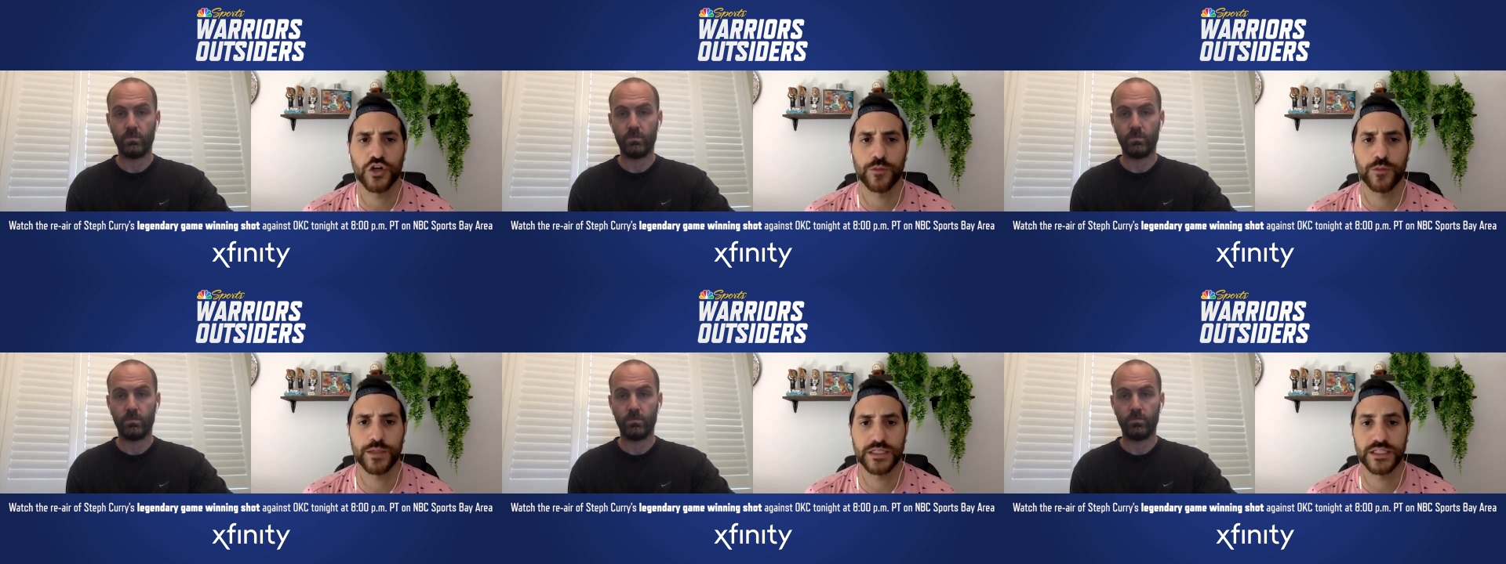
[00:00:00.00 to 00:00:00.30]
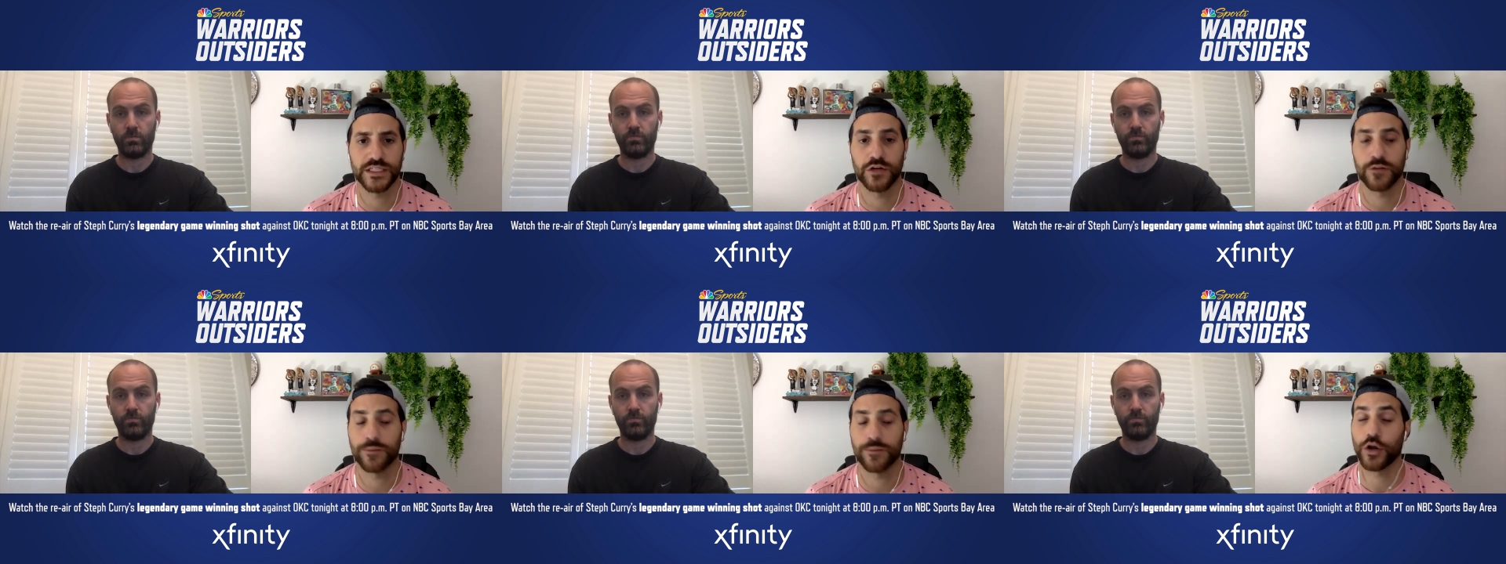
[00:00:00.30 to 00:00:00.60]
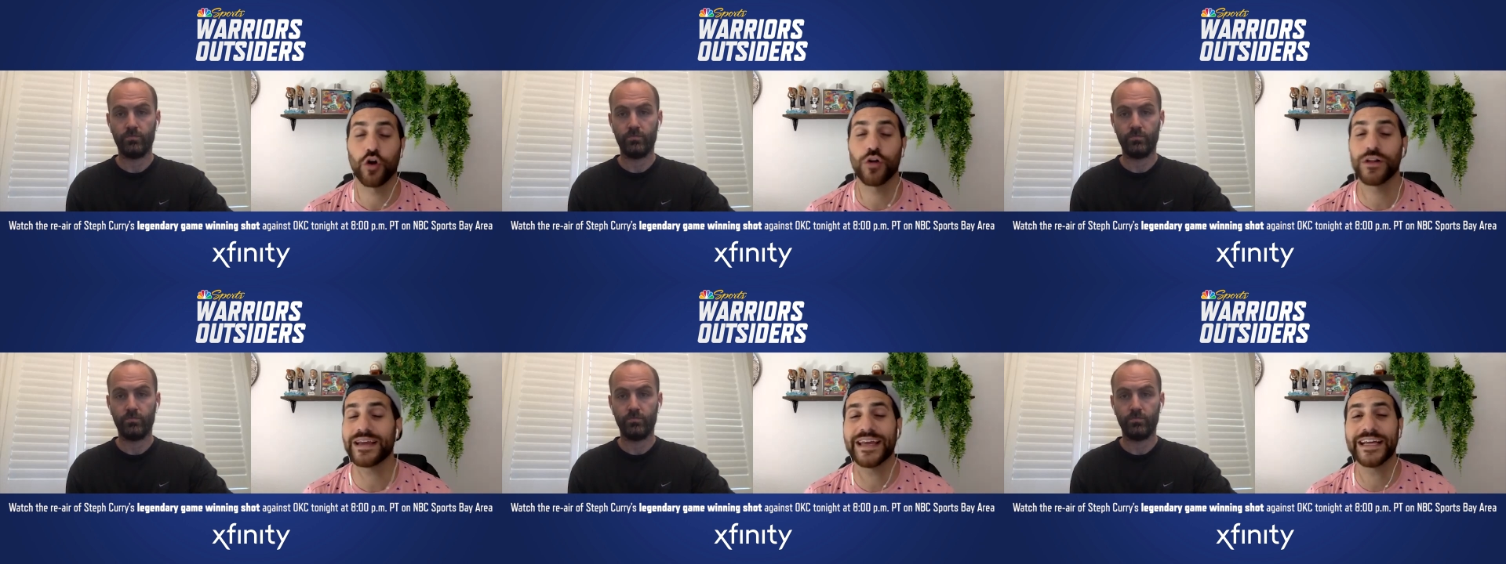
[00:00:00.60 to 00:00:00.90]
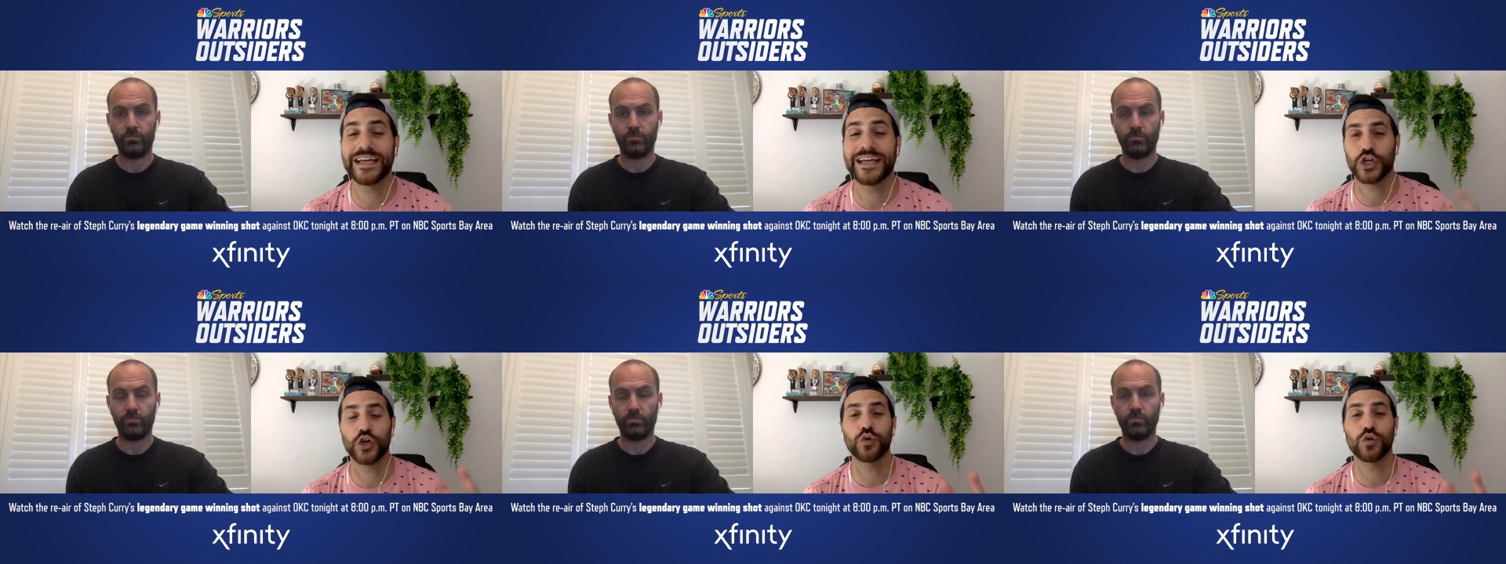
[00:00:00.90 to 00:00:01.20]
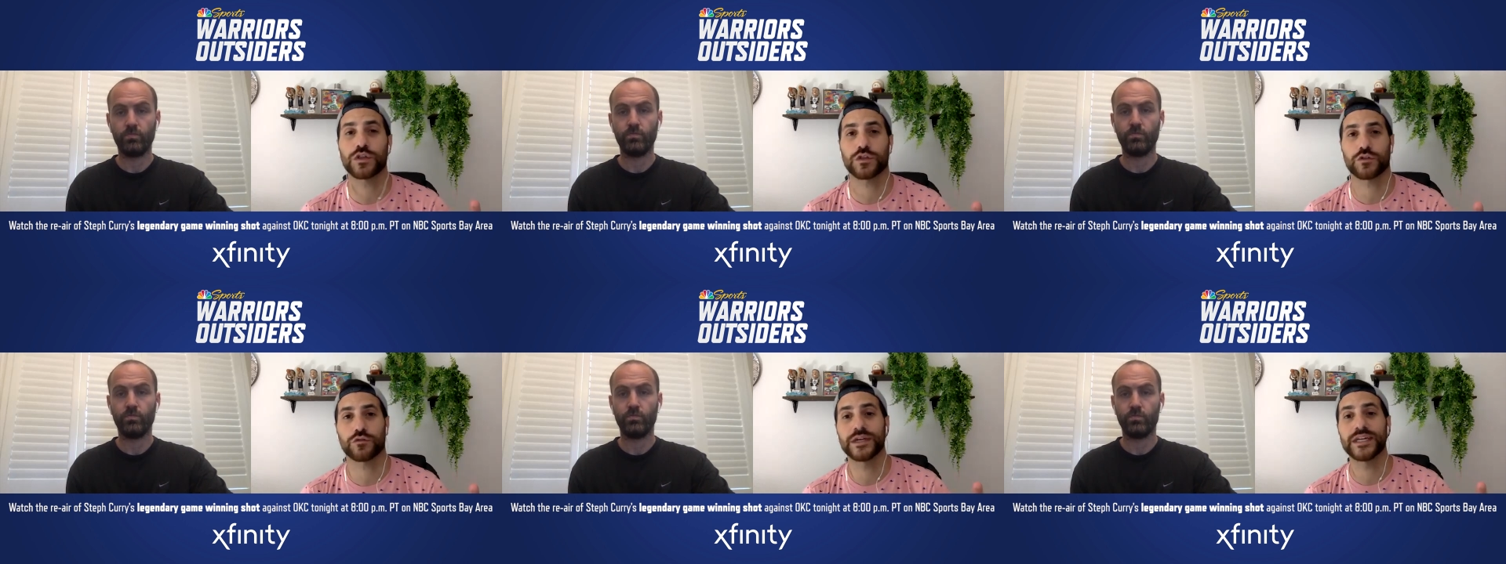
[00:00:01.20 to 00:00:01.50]
Speaker 1: no big deal, but only hit
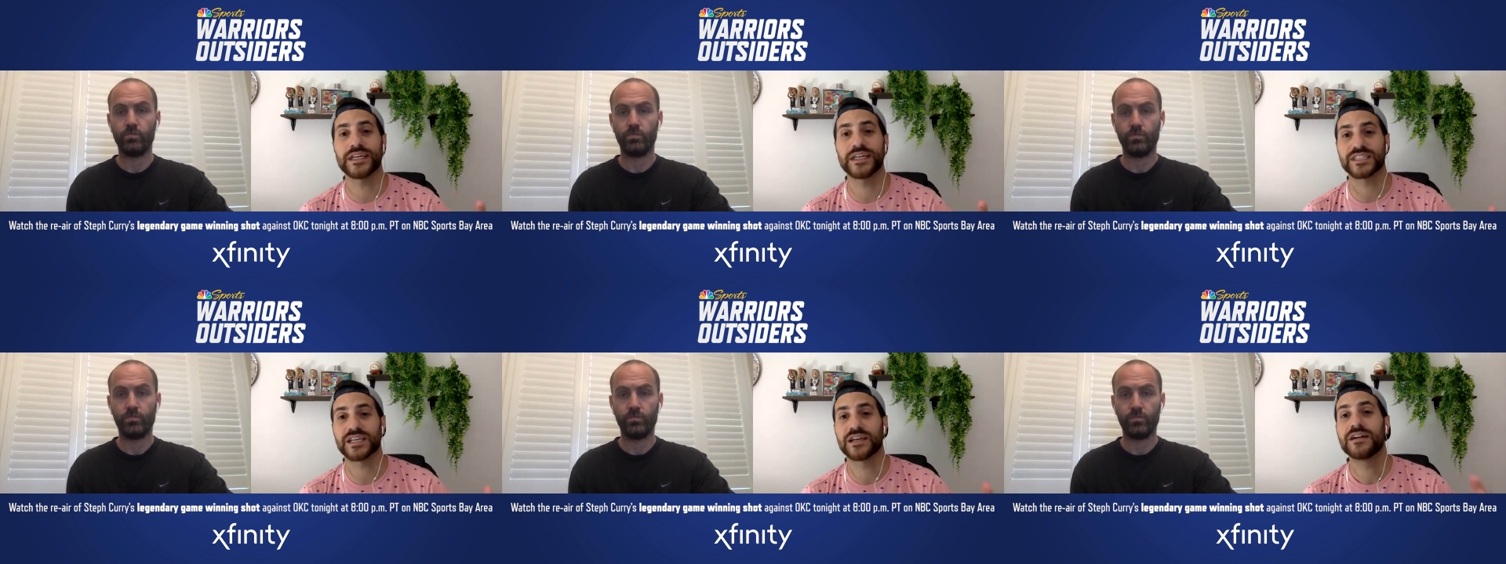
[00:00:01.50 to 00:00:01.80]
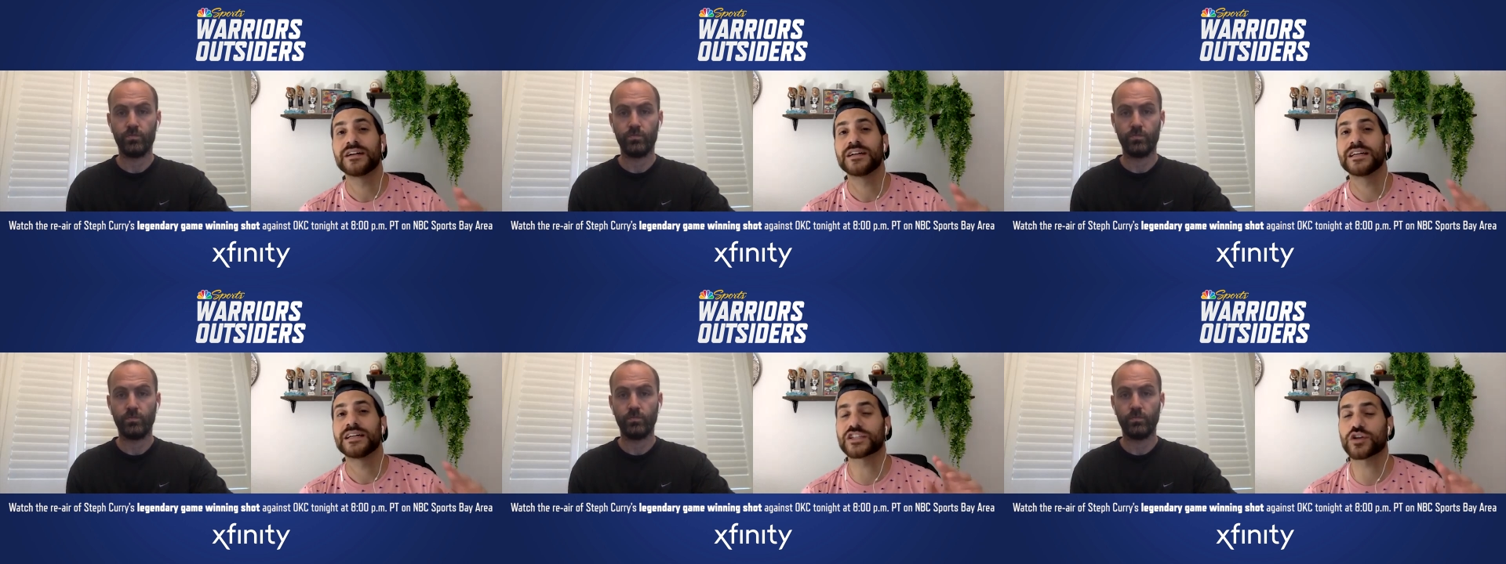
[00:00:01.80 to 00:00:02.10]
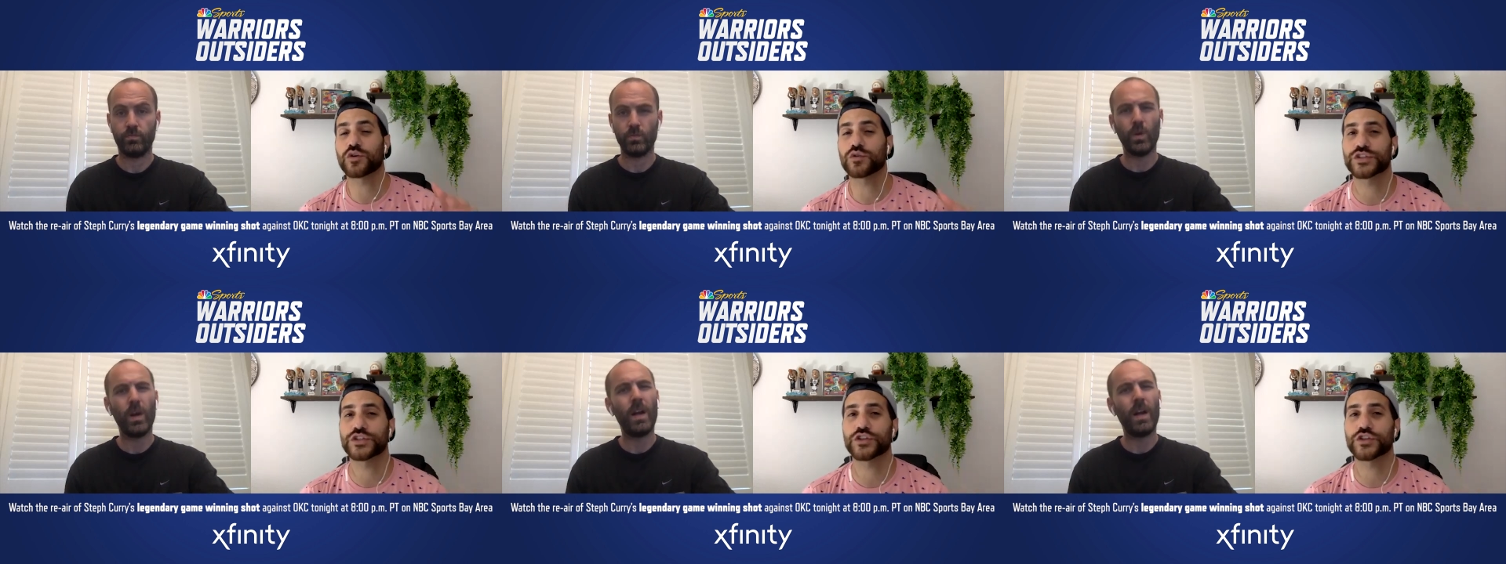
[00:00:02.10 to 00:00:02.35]
two threes. He scores